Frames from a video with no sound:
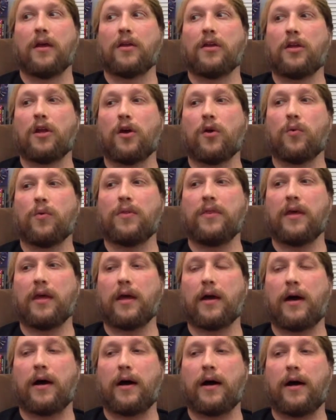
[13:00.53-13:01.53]
You
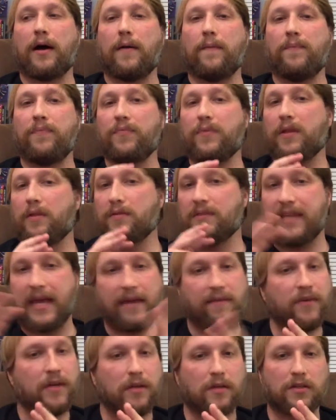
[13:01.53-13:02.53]
know,
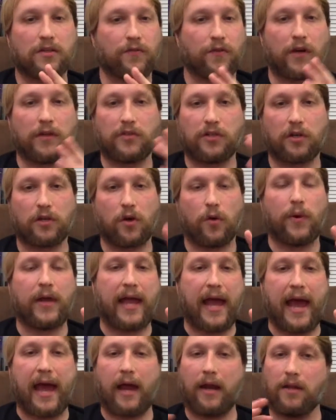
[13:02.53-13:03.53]
Davey and his friends are
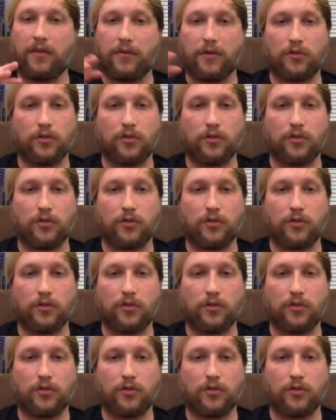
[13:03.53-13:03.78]
going at it.